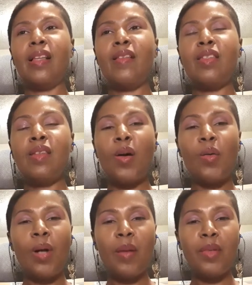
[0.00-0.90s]

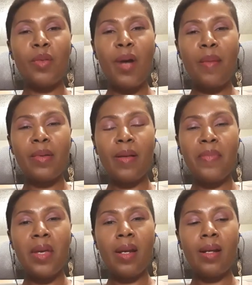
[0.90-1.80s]
So I'm going to wrap it up
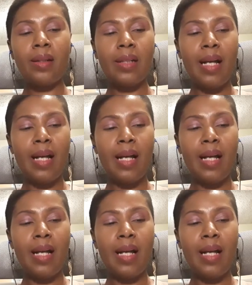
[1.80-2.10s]
there.